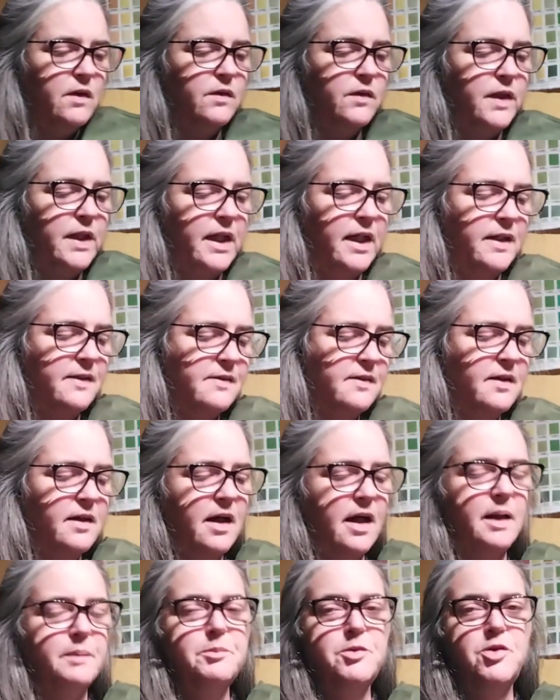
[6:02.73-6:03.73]
it has an
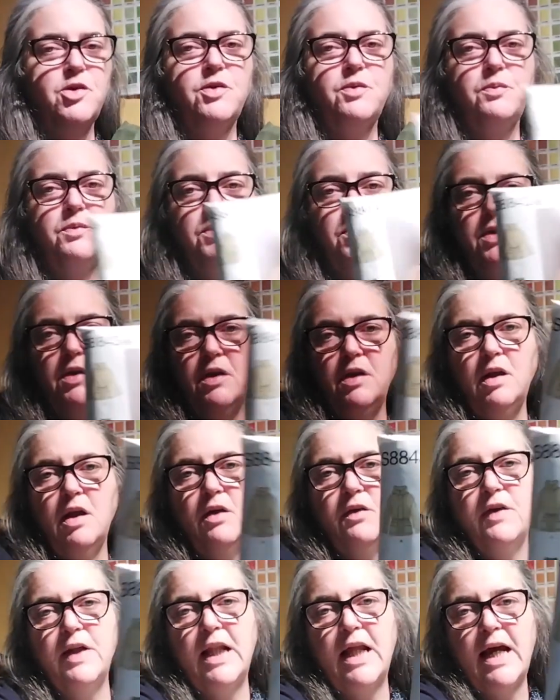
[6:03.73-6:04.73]
option,
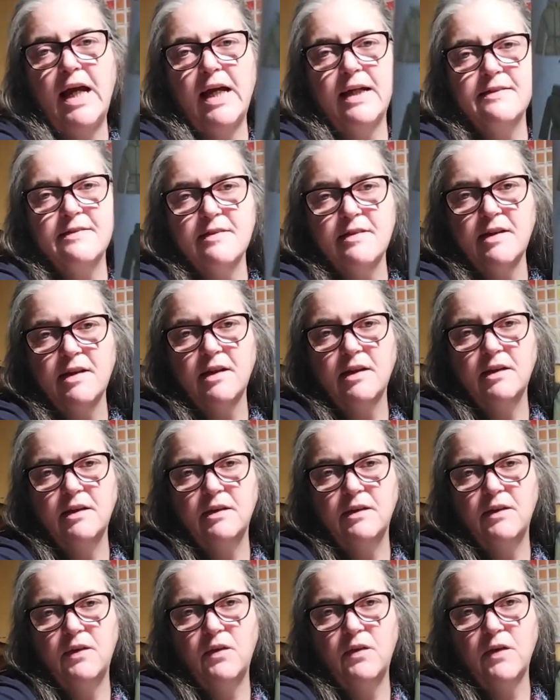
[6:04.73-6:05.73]
no elastic
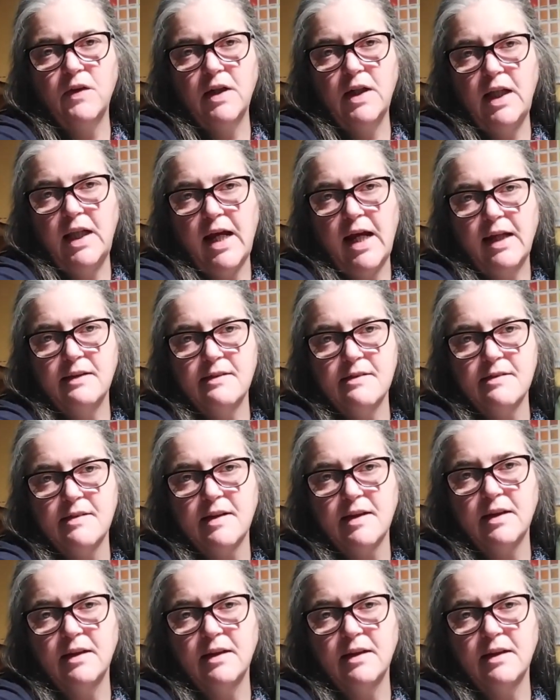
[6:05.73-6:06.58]
or elastic.